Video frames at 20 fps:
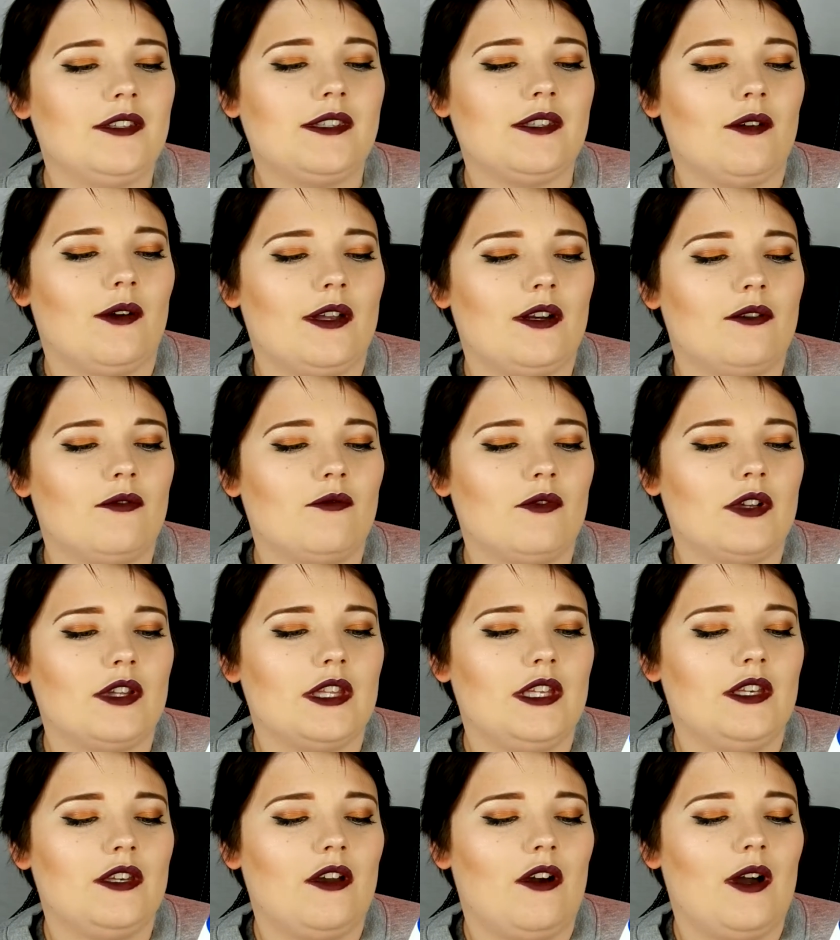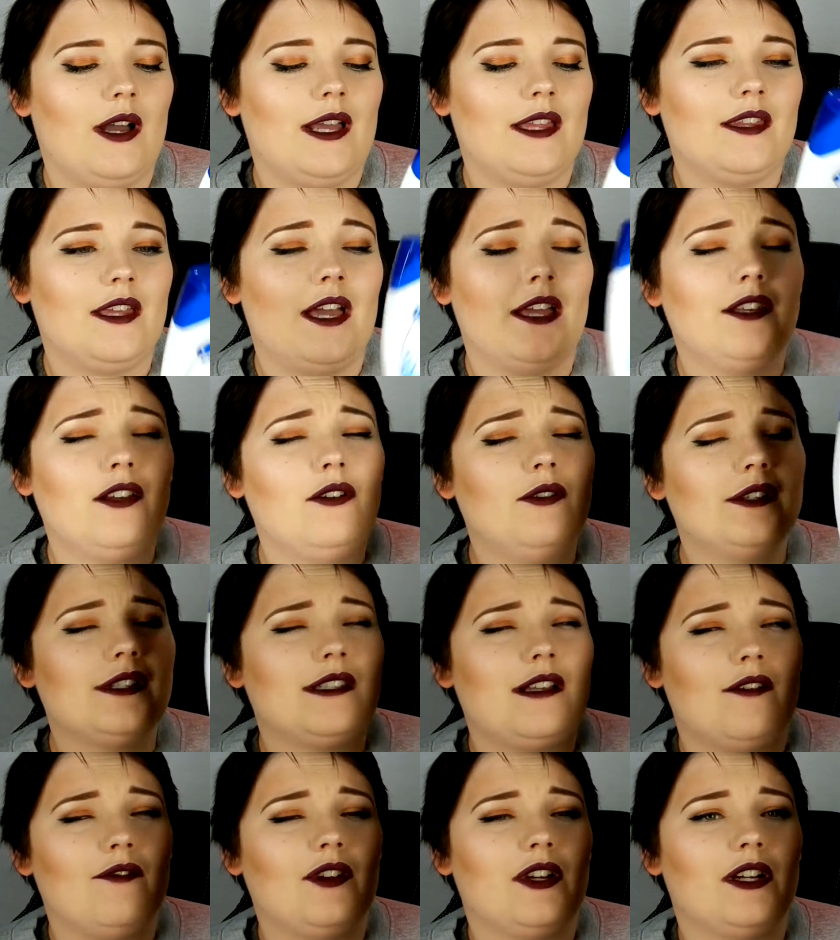So I don't really know. I know it's
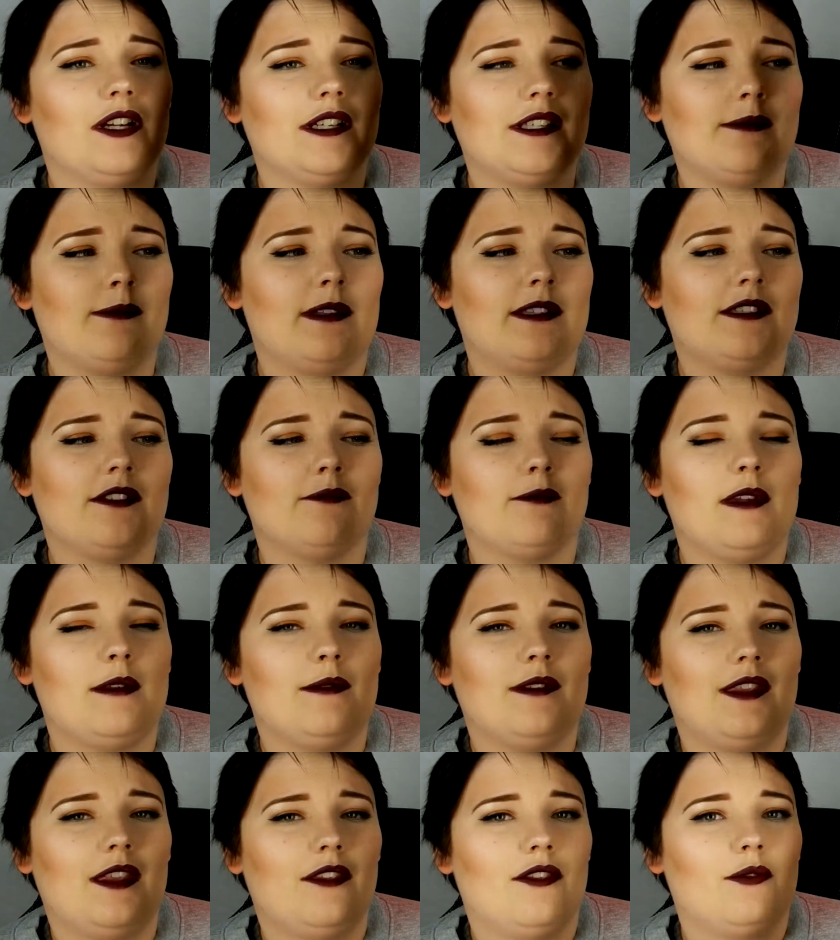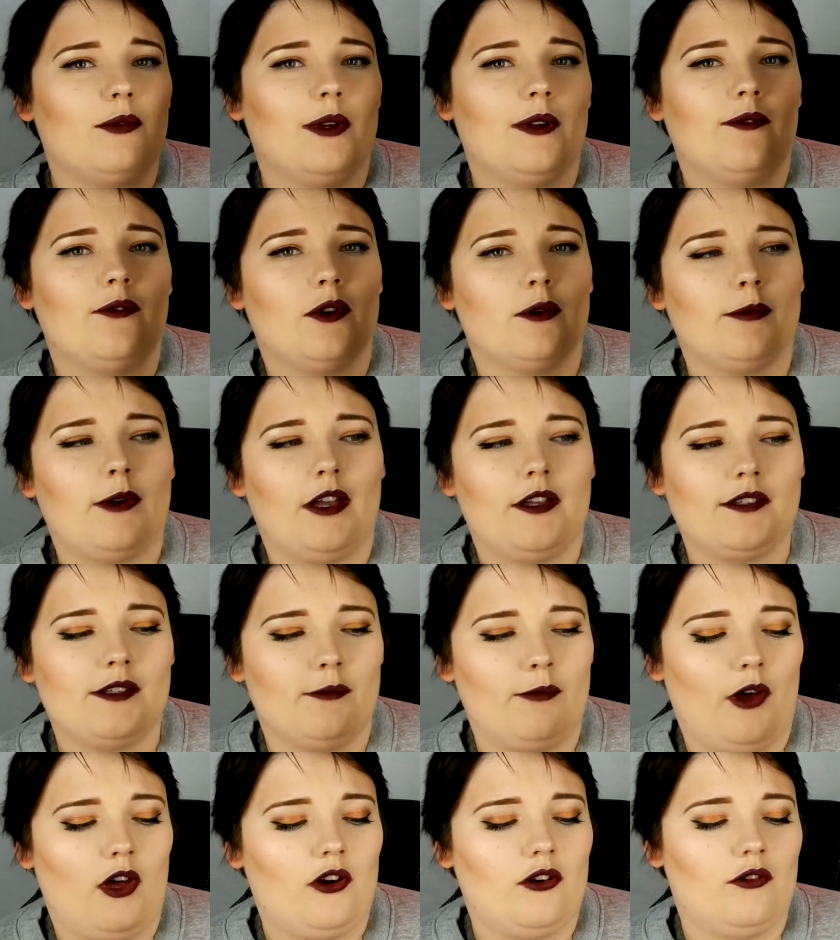not very expensive, maybe like $3 or $4 a
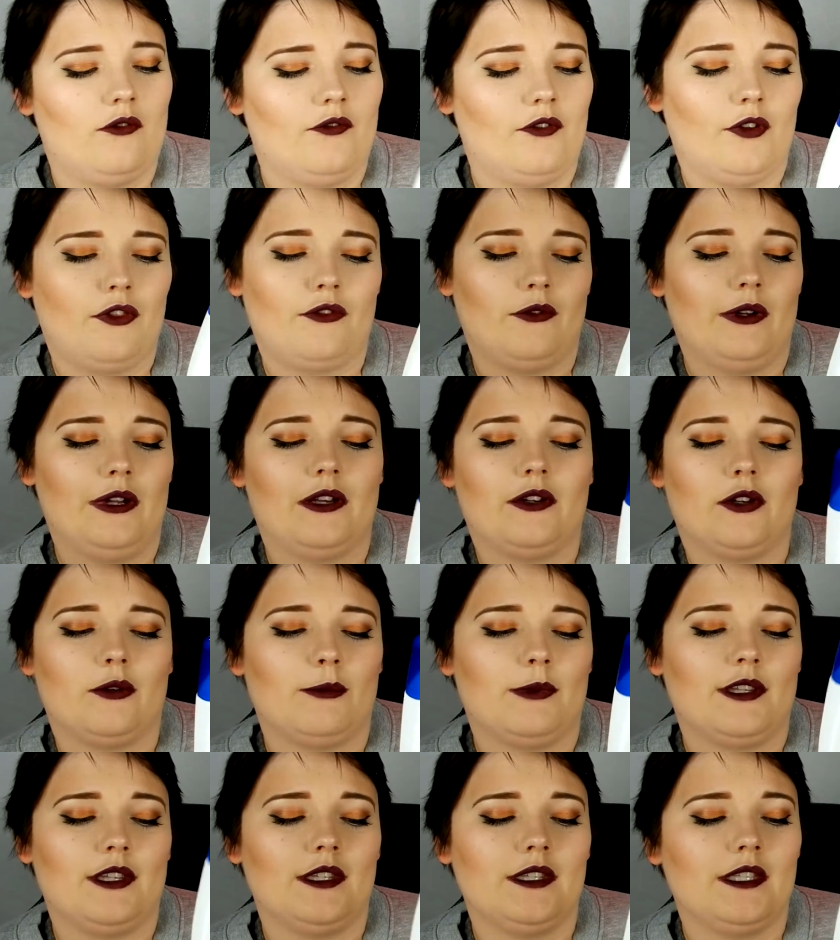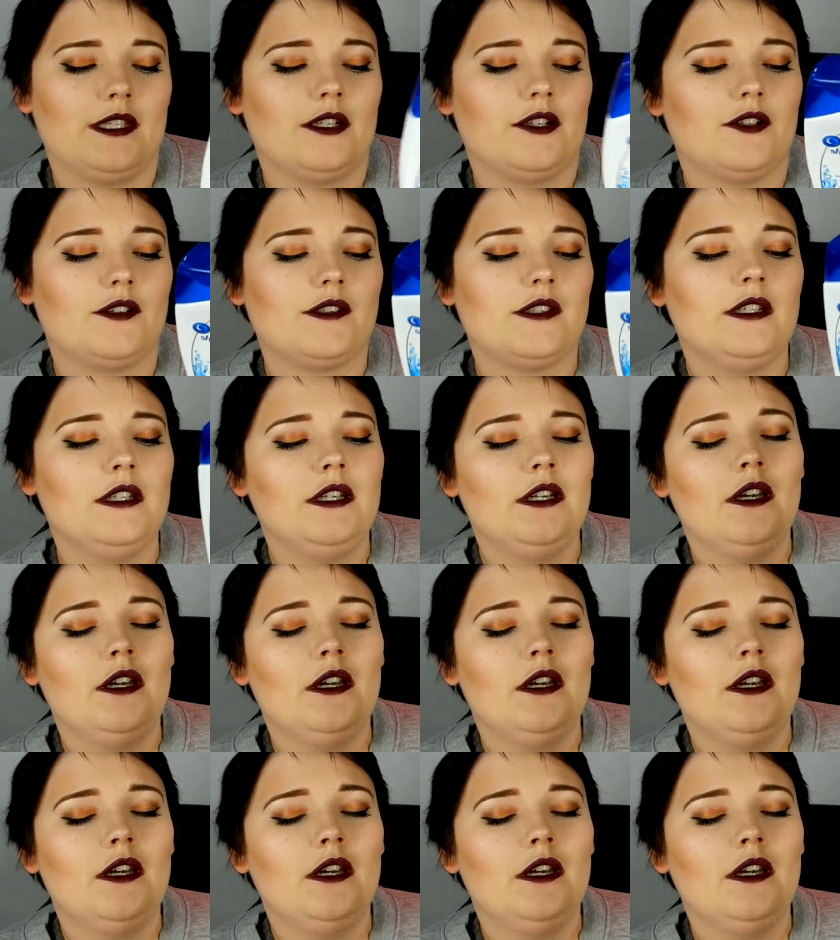bottle for 300 milliliters.